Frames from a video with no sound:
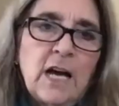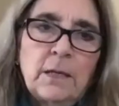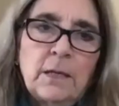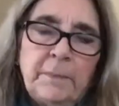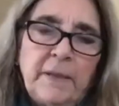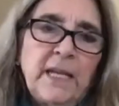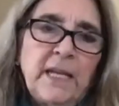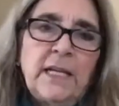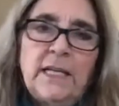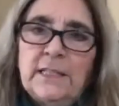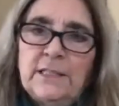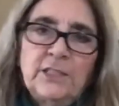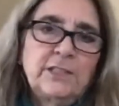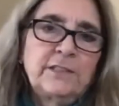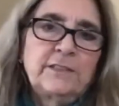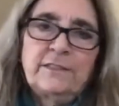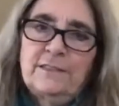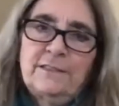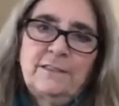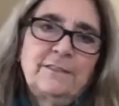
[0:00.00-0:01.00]
me,
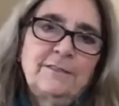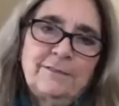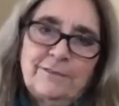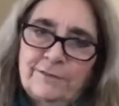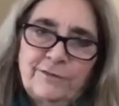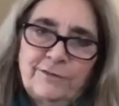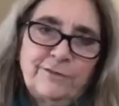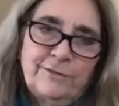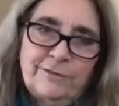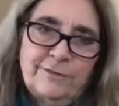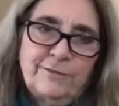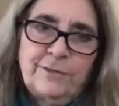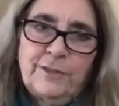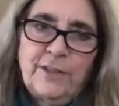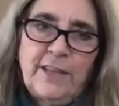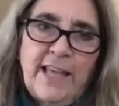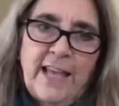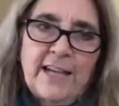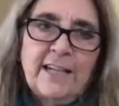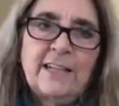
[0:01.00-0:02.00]
just for
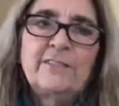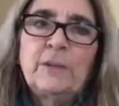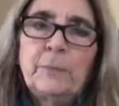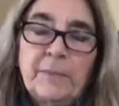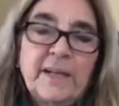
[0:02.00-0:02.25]
the heck of it,